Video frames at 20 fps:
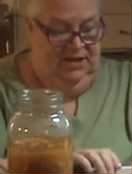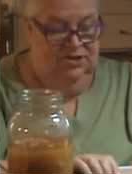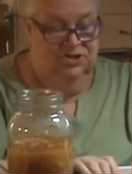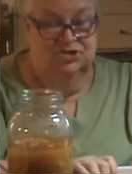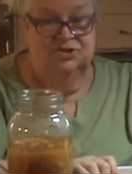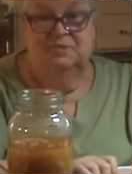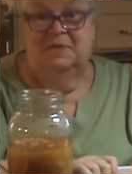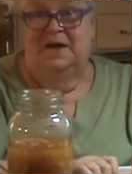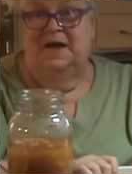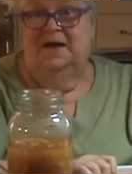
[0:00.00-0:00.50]

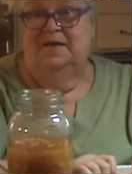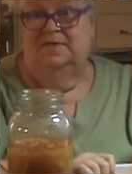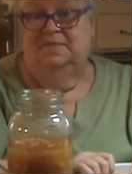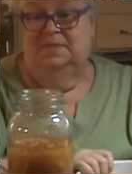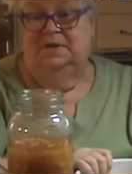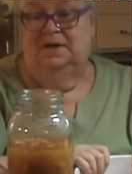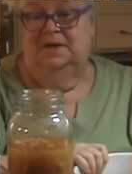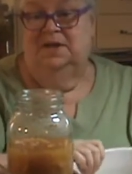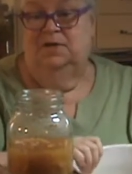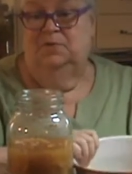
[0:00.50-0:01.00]
to my
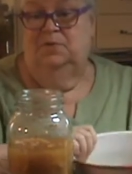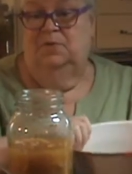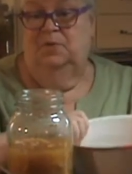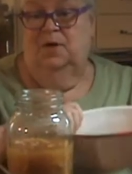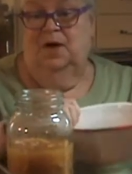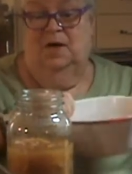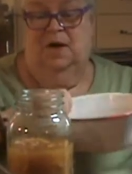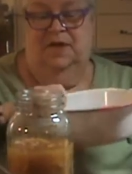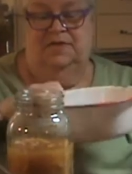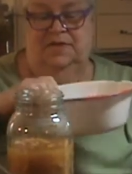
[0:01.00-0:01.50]
husband, and he will,
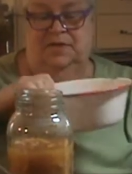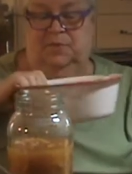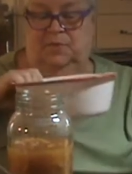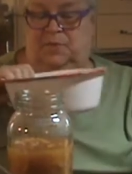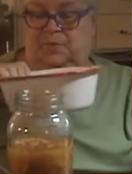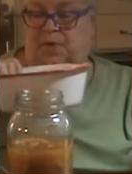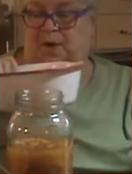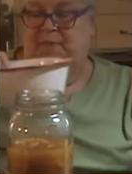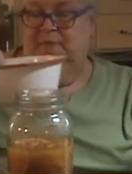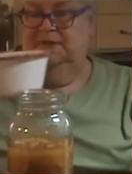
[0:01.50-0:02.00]
I think we'll
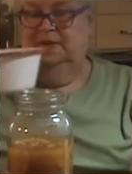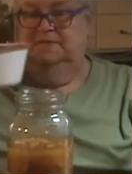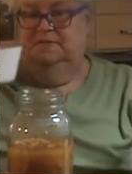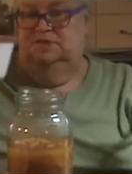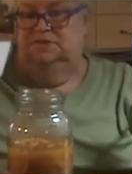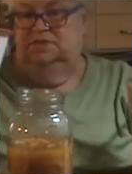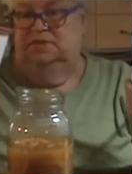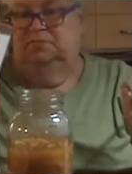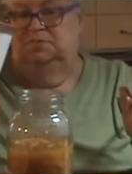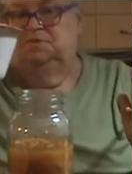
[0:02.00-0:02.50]
probably give it
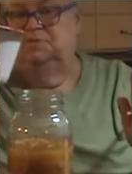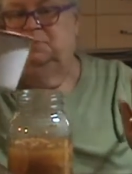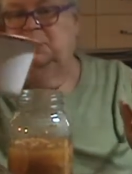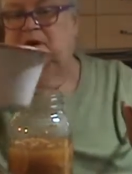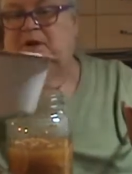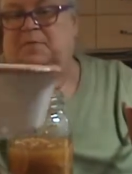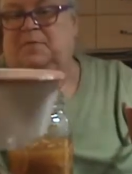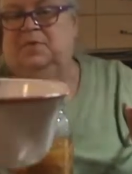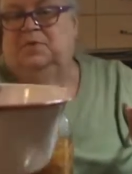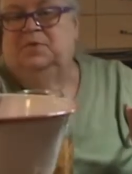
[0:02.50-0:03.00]
to them
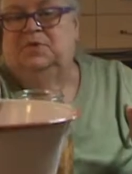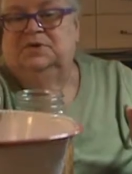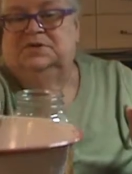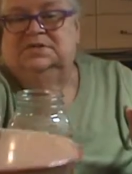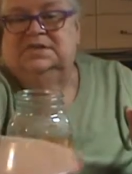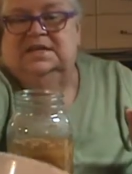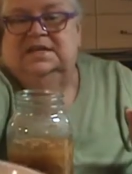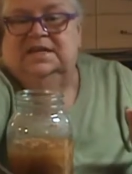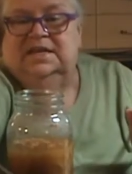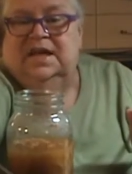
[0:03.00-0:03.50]
tomorrow, but we'll
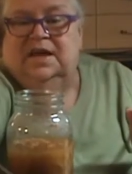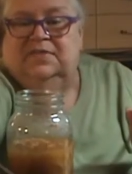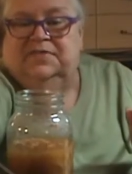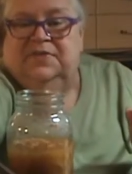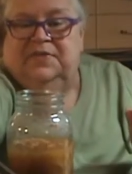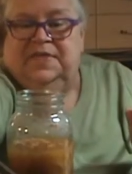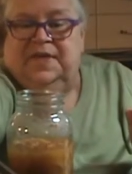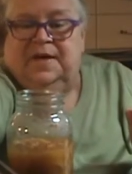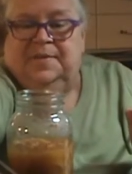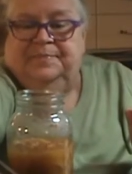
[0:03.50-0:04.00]
take it out
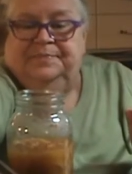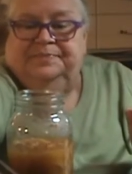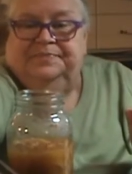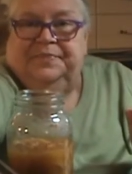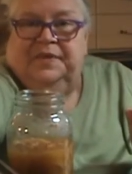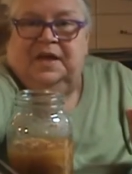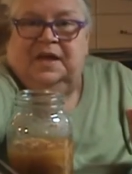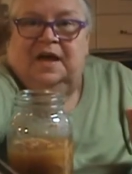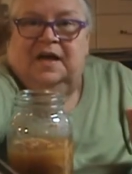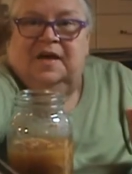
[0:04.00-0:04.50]
for them.
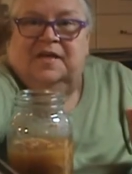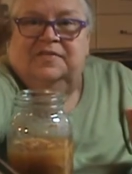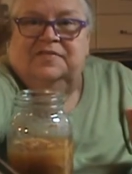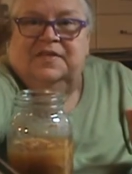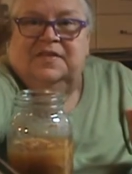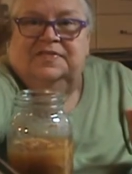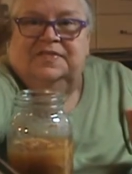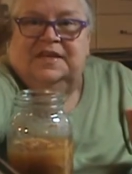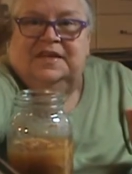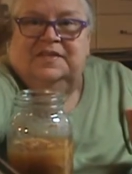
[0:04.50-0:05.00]

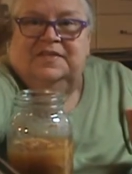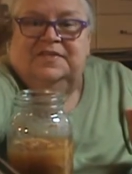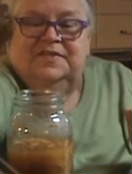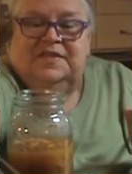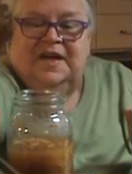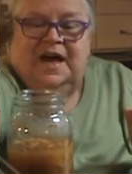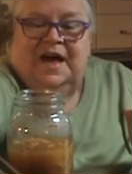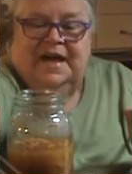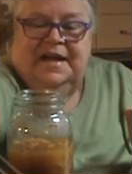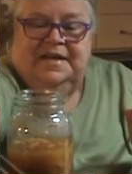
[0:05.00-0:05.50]
Set that
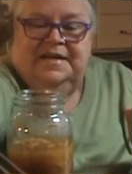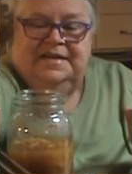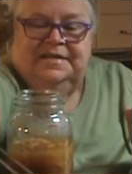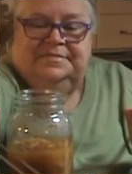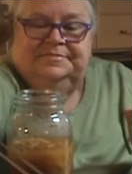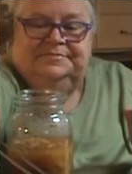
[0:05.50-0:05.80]
aside.